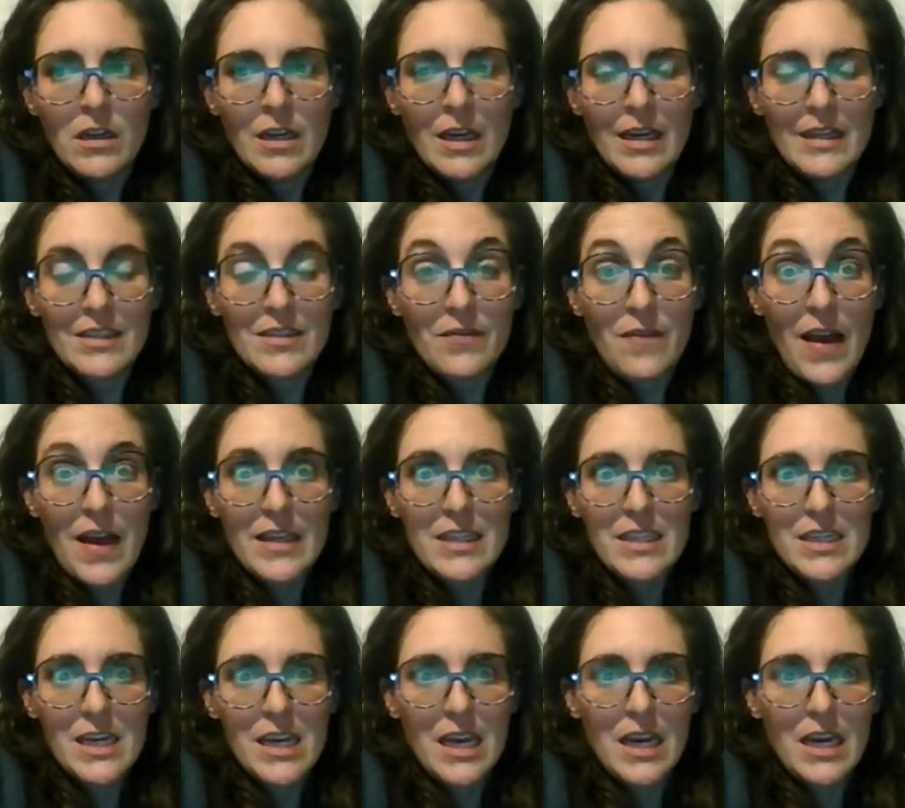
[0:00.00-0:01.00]
It's
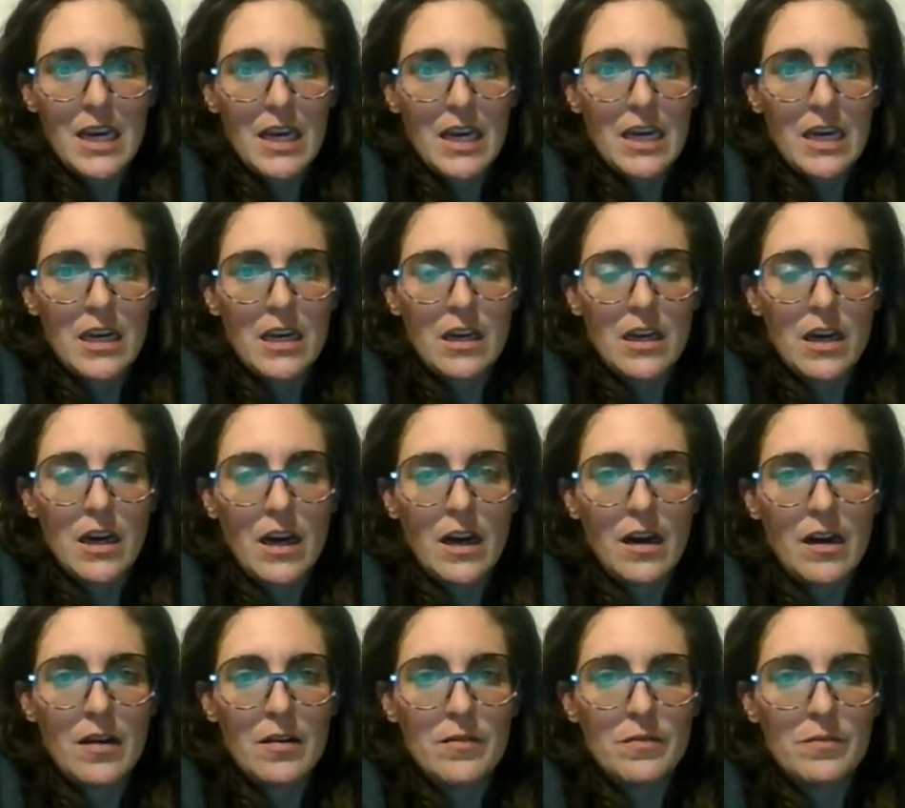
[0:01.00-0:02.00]
fascinating.
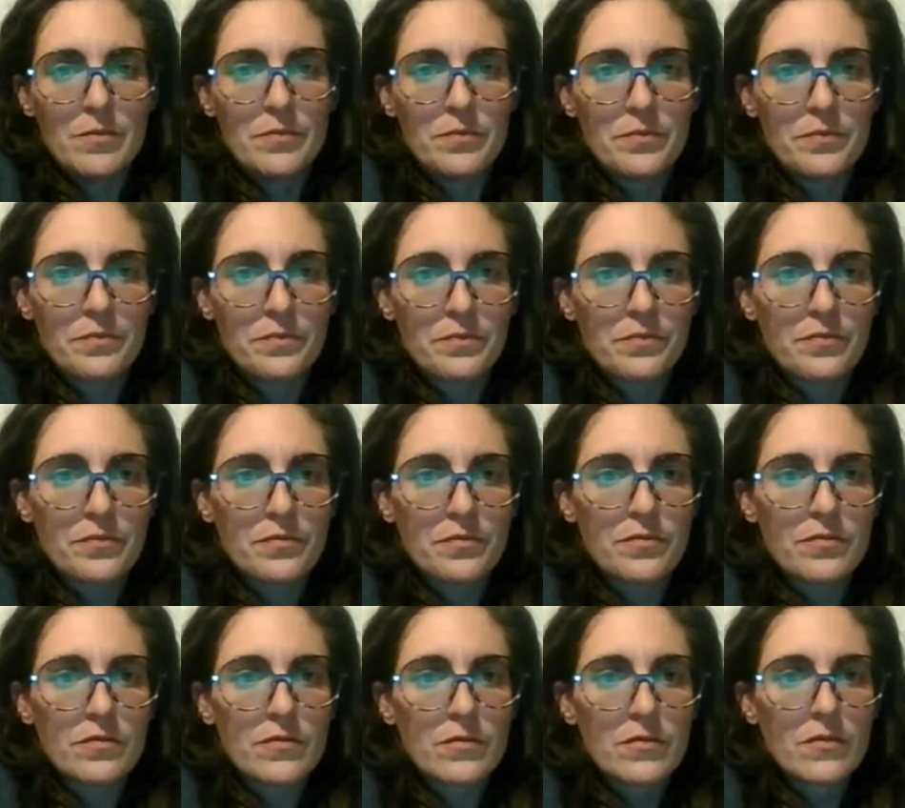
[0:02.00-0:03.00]
And
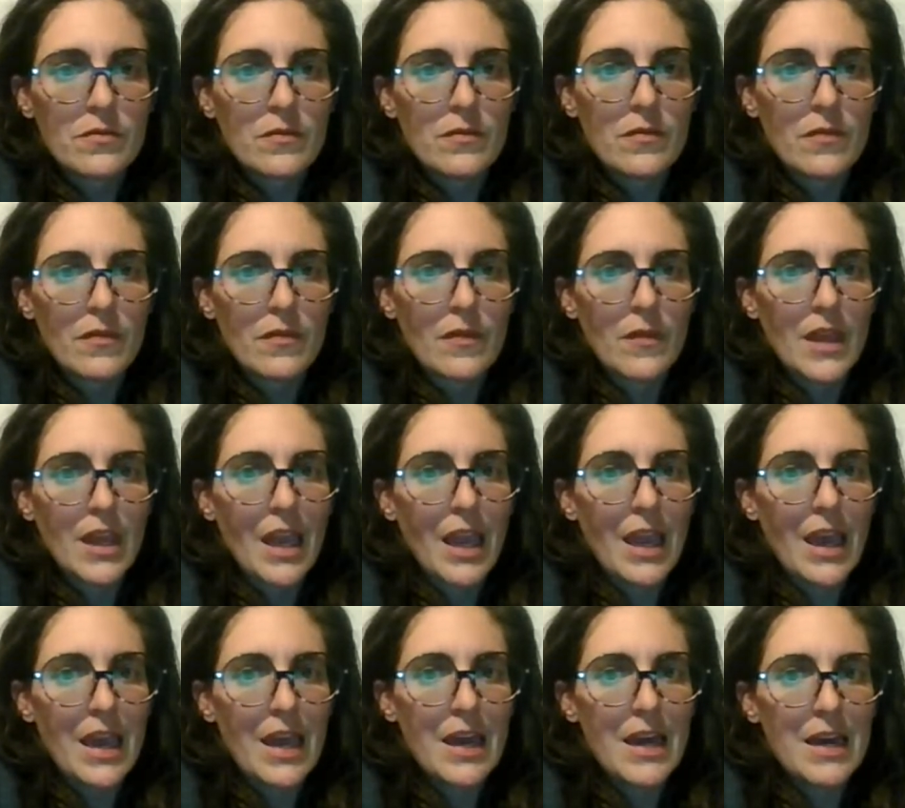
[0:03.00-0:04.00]

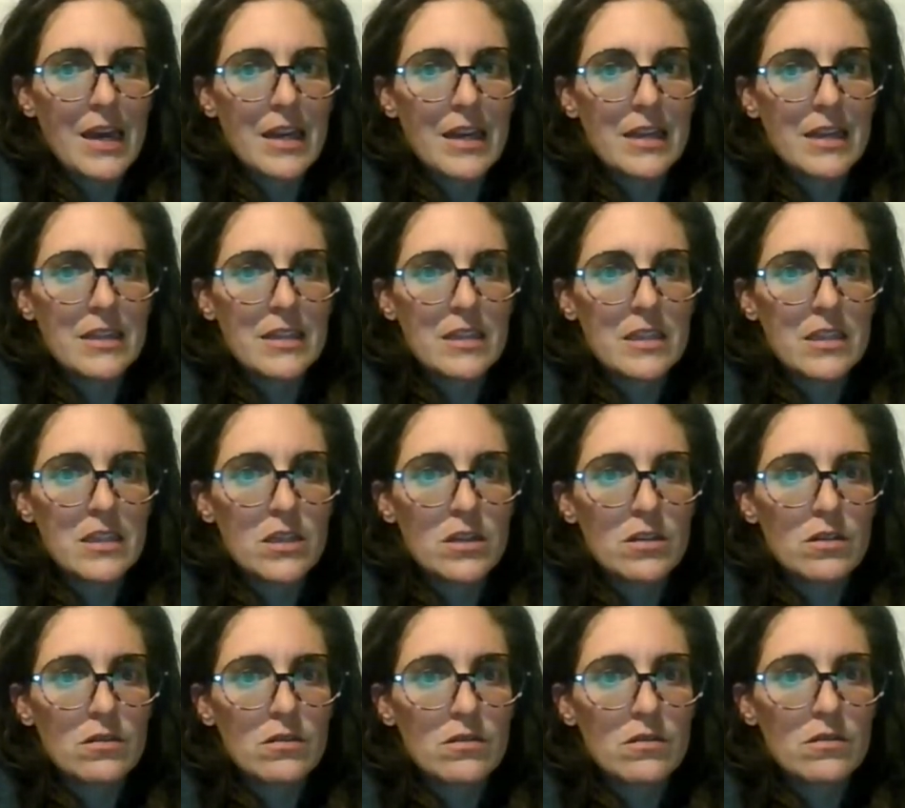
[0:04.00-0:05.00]
I'm
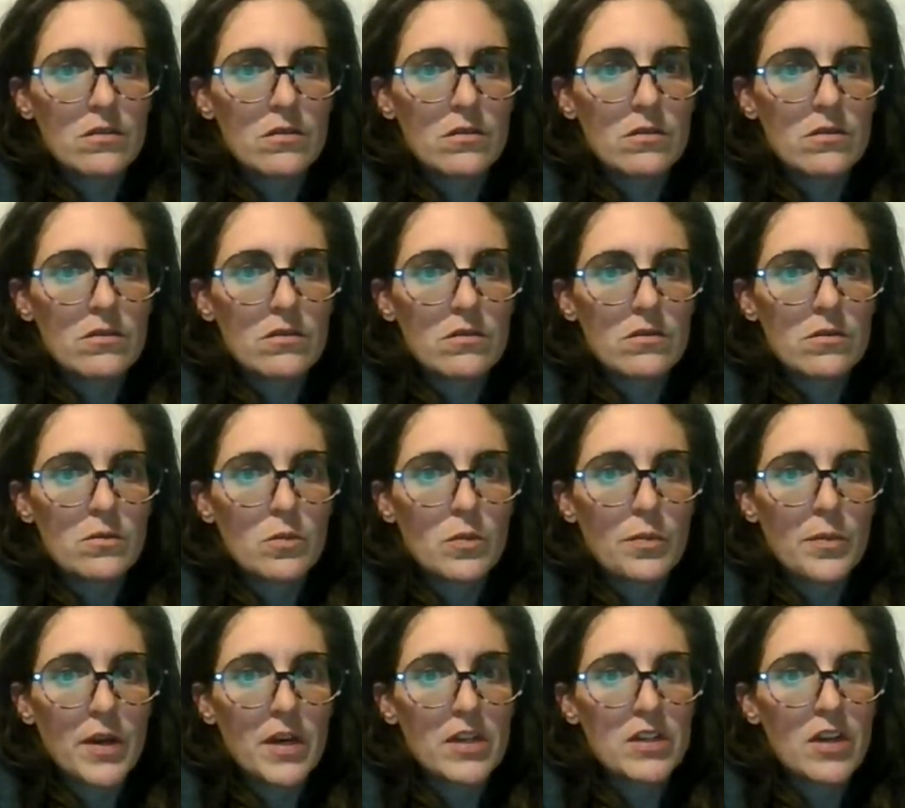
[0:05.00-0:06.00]

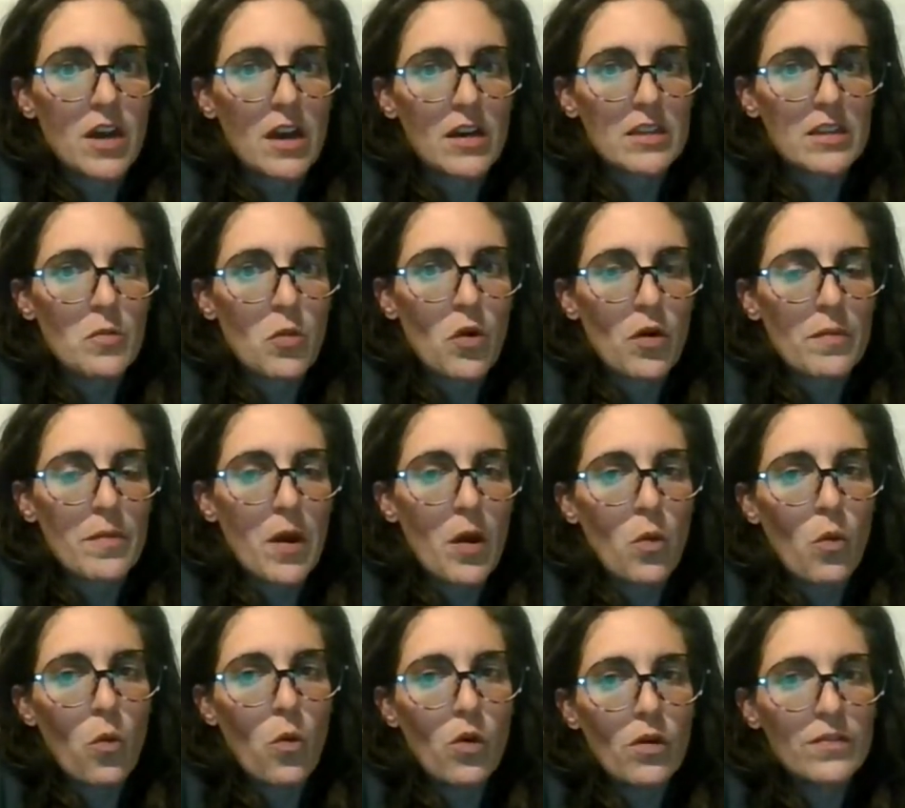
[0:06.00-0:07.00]
going to talk some more about
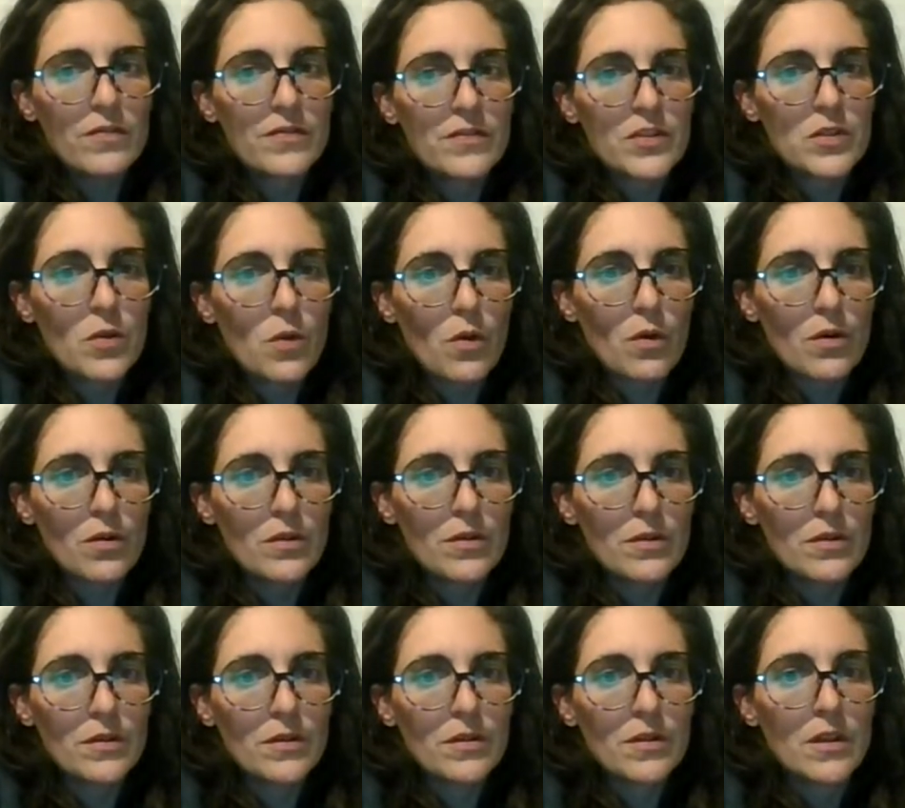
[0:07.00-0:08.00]
Wolf
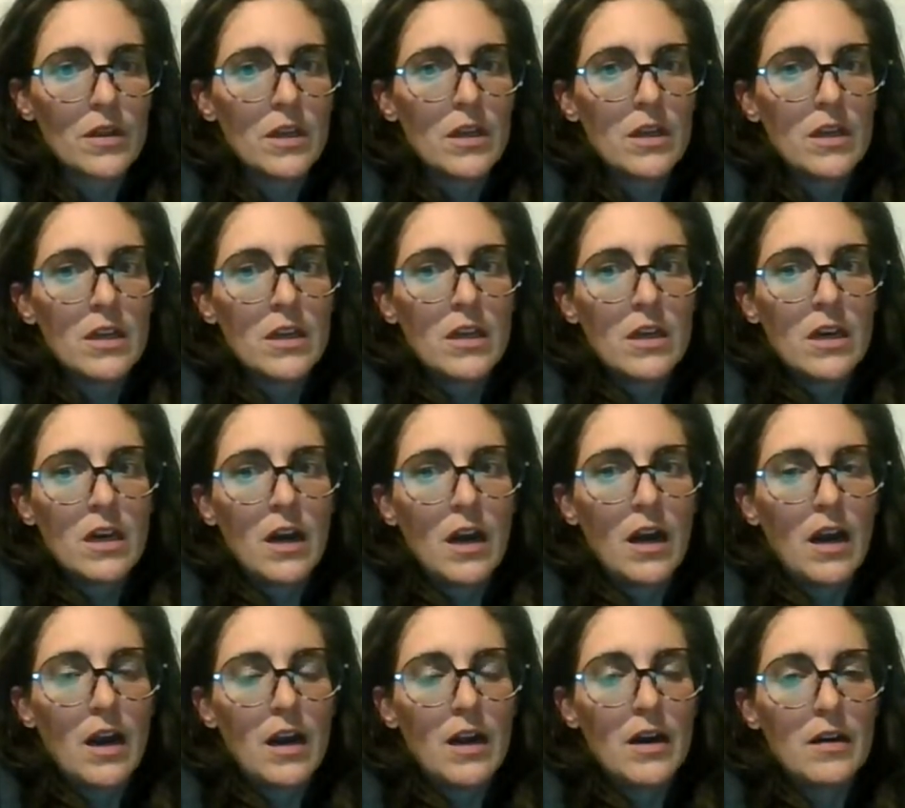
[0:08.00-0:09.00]
Storrell.
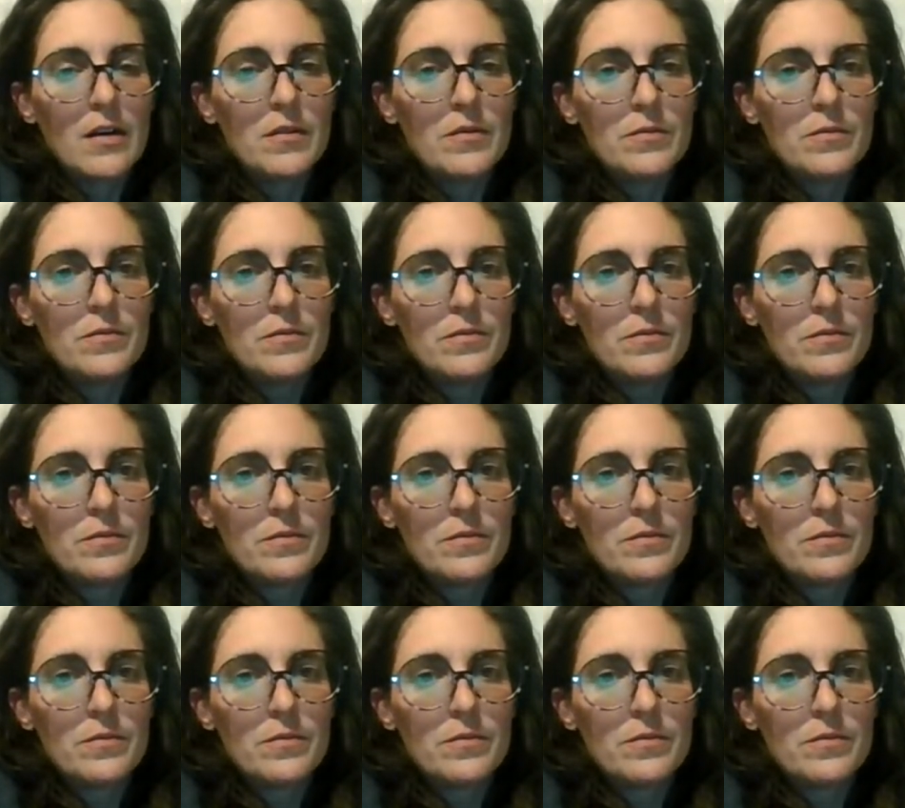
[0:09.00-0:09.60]
Learning